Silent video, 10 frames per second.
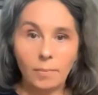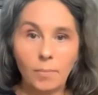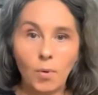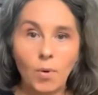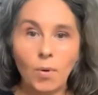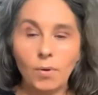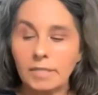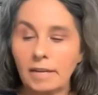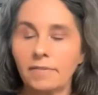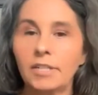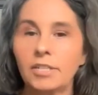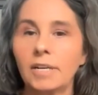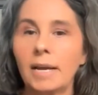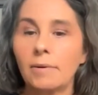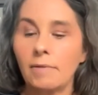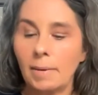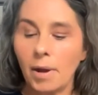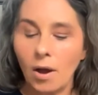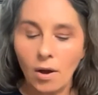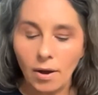more definition now around my
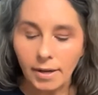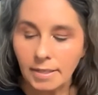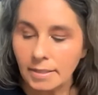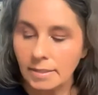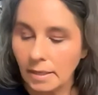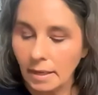eyes.